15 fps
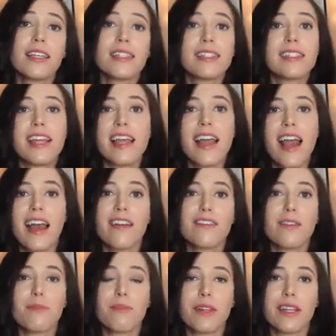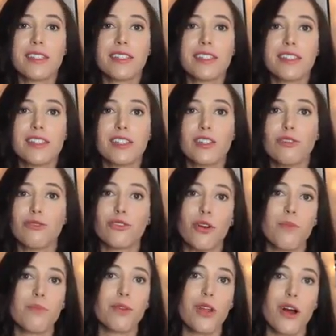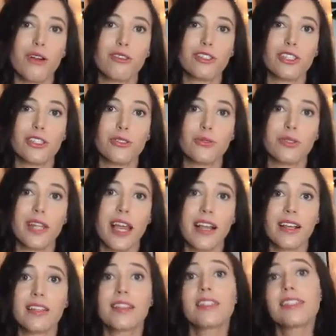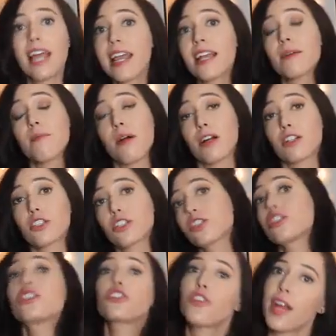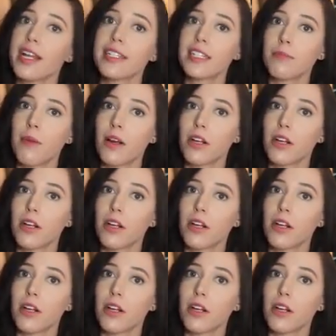stay out of the places you don't belong to, like the Dyke March, the Trans